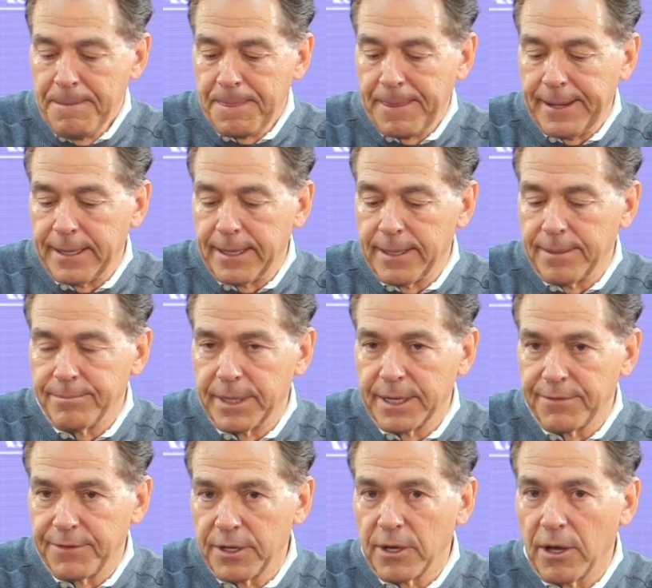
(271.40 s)
Uh, but
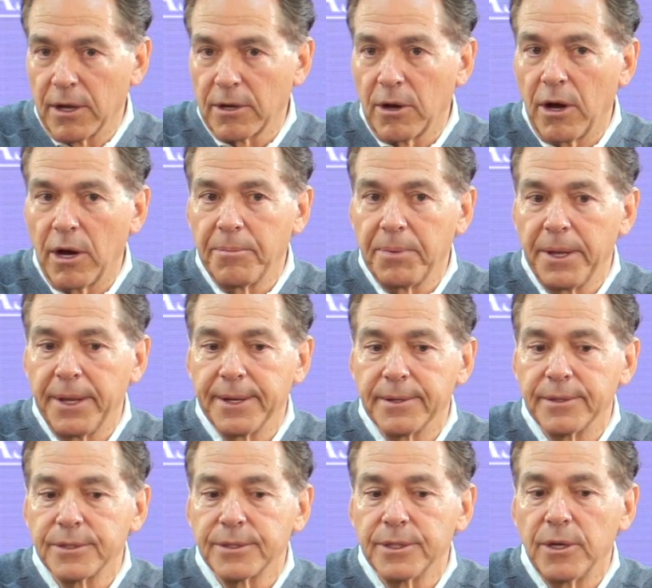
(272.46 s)
if you talk to our
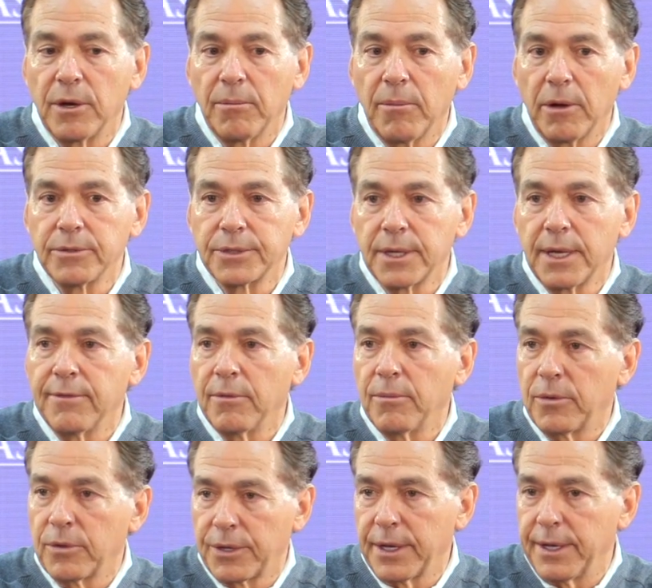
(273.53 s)
players, you know, most of them
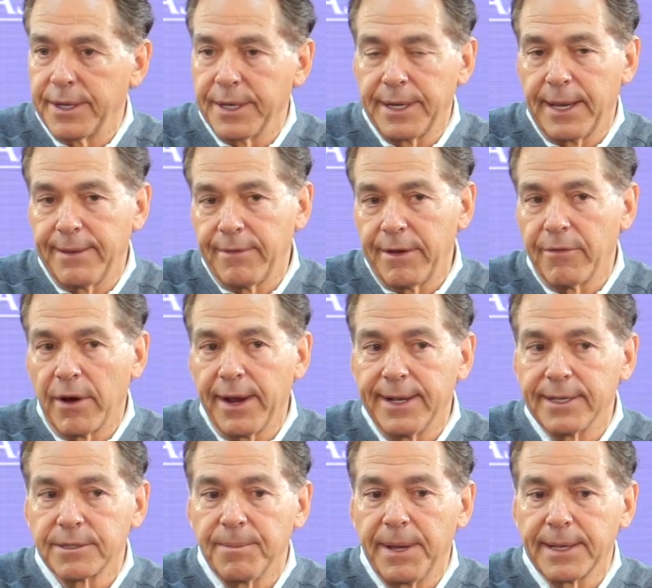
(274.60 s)
will tell you, and I've never
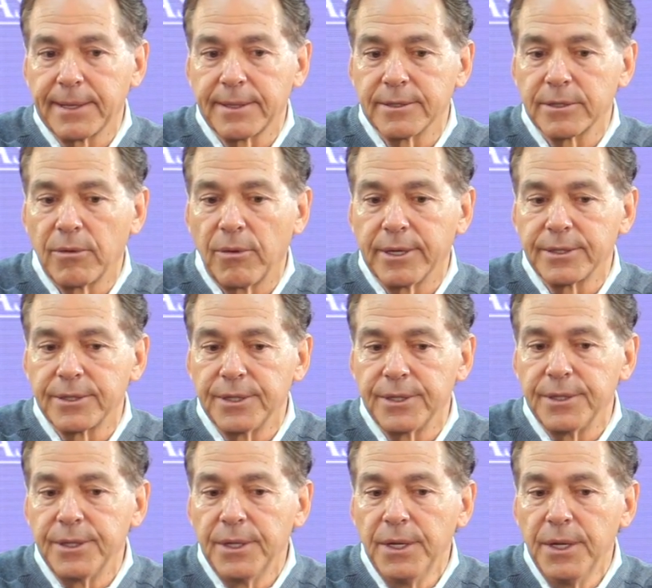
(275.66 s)
asked Mac this
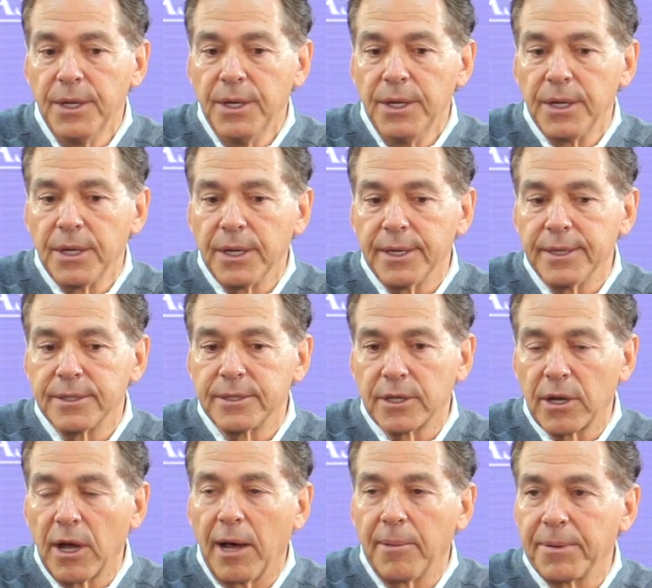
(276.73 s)
question, is the
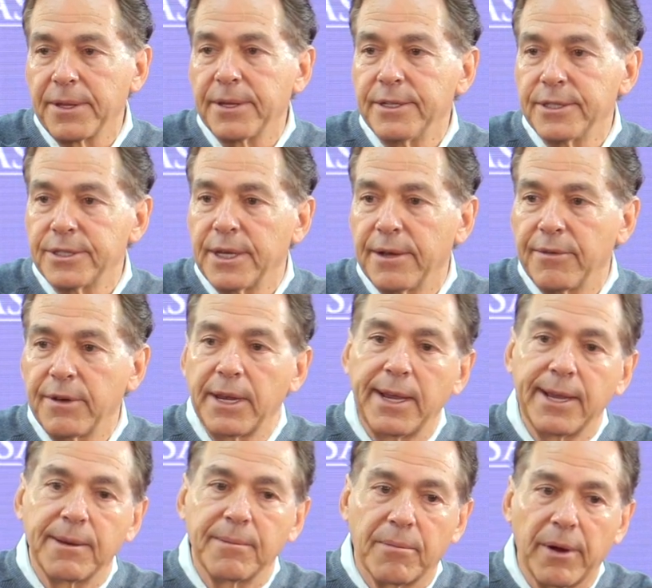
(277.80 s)
competition every
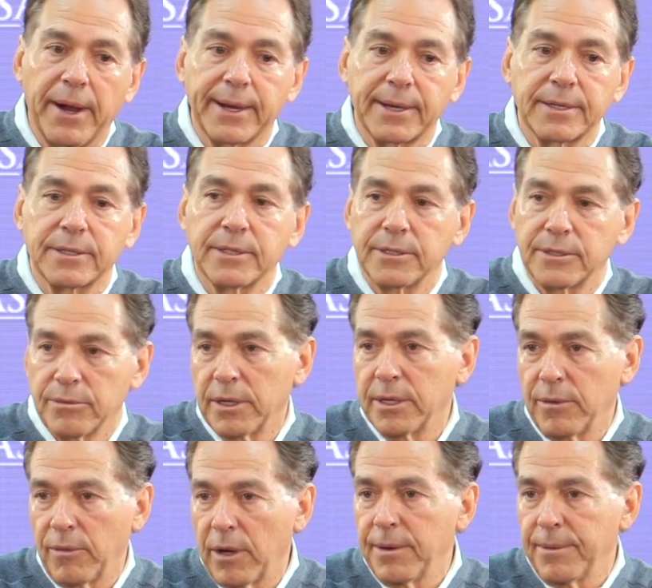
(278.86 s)
day in practice is really
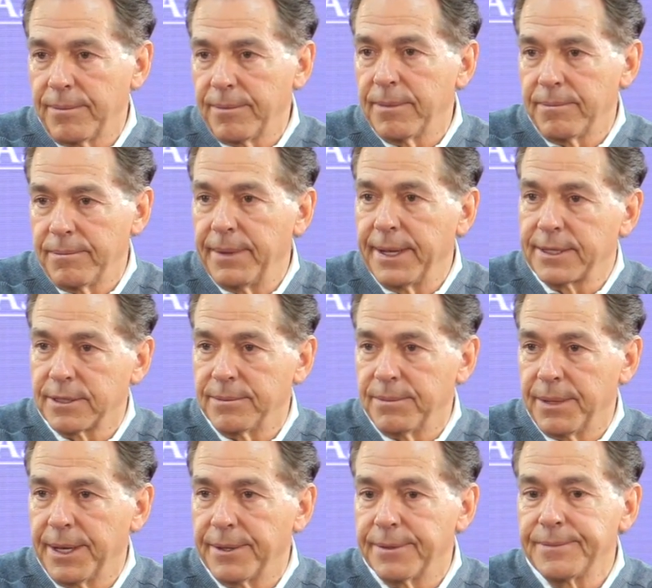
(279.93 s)
what makes them
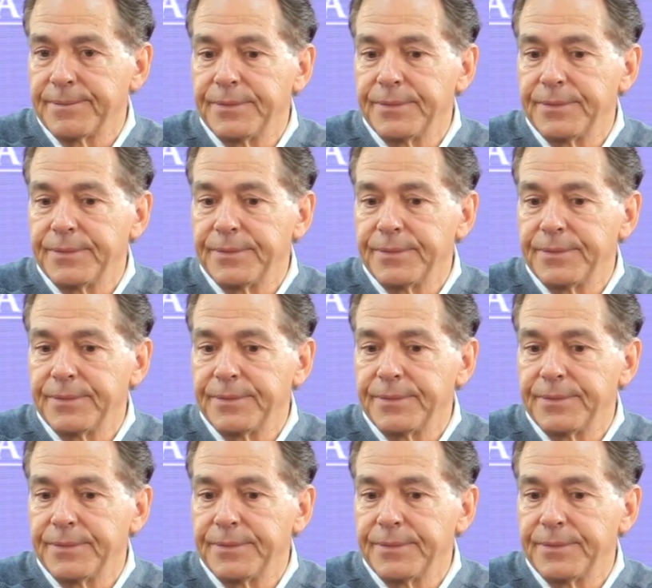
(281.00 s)
better.